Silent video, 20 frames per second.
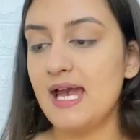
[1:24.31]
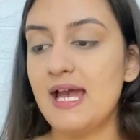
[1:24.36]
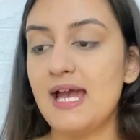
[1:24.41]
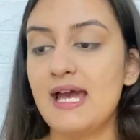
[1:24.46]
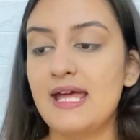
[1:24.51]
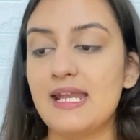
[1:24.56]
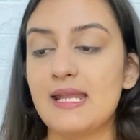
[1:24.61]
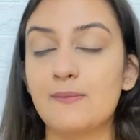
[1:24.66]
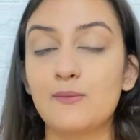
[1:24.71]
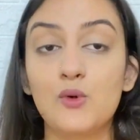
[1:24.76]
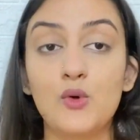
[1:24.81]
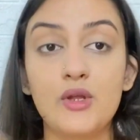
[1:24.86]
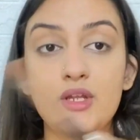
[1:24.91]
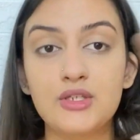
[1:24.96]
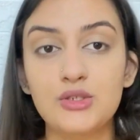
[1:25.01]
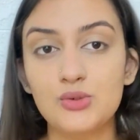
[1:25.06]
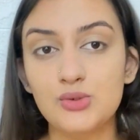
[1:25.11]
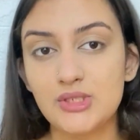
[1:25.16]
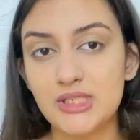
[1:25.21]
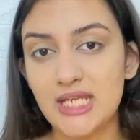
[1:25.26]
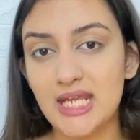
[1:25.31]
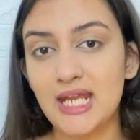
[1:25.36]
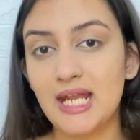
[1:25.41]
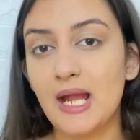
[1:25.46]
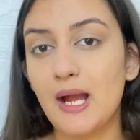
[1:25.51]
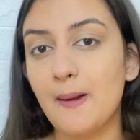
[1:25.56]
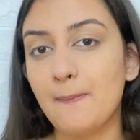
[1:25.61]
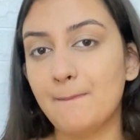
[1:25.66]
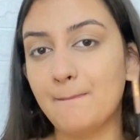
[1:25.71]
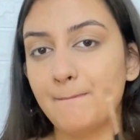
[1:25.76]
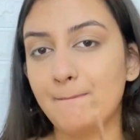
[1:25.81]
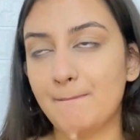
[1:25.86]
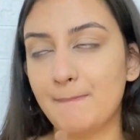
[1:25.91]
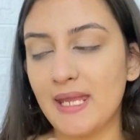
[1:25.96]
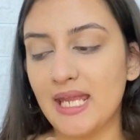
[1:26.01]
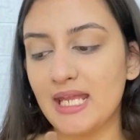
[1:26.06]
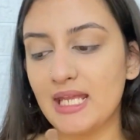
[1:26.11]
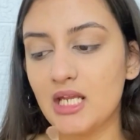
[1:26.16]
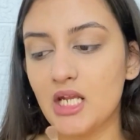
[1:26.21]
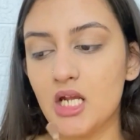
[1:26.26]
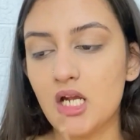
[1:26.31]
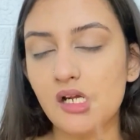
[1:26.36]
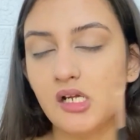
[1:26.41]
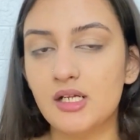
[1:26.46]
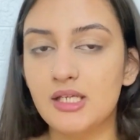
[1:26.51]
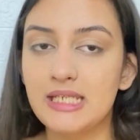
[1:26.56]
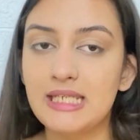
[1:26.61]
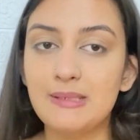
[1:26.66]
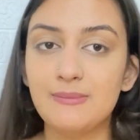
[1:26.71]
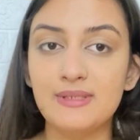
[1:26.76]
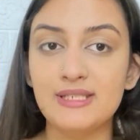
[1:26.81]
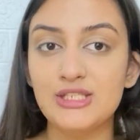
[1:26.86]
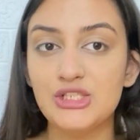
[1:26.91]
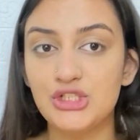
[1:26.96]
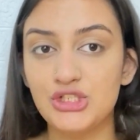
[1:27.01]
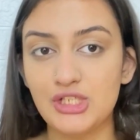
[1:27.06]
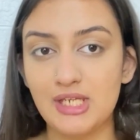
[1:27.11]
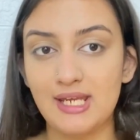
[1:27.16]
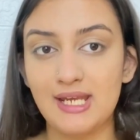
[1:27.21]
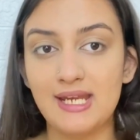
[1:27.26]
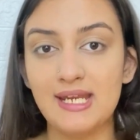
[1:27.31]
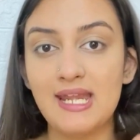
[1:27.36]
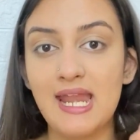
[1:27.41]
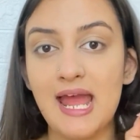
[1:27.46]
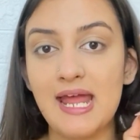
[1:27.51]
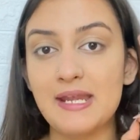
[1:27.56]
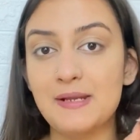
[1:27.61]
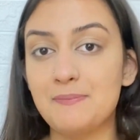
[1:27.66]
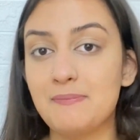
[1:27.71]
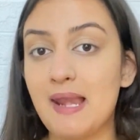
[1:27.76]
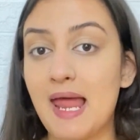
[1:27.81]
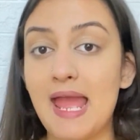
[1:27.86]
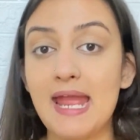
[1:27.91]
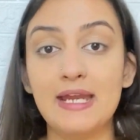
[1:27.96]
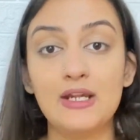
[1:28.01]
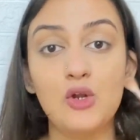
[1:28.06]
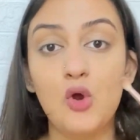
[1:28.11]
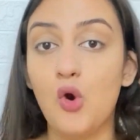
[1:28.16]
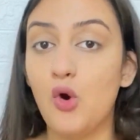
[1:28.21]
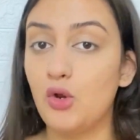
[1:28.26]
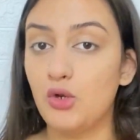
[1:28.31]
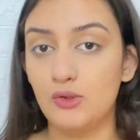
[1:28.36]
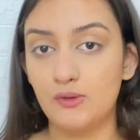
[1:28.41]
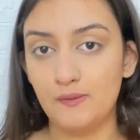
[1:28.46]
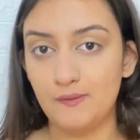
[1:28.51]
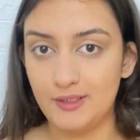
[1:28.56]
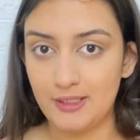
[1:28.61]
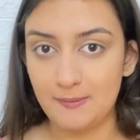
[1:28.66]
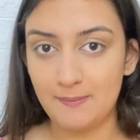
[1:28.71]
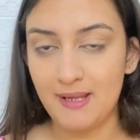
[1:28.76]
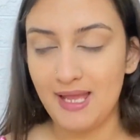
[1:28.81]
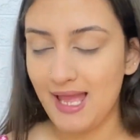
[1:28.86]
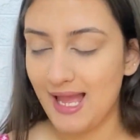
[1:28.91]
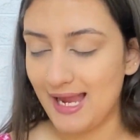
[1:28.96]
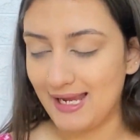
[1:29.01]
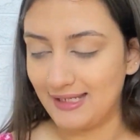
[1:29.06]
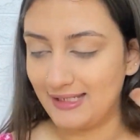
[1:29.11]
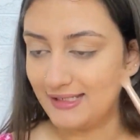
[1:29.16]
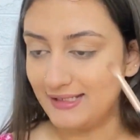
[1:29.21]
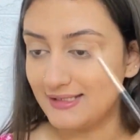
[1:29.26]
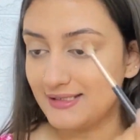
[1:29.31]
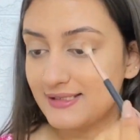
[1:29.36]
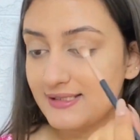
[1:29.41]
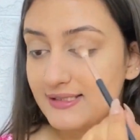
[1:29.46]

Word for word: And I'm going to take a pink creamy shade and apply it all over my eyelids.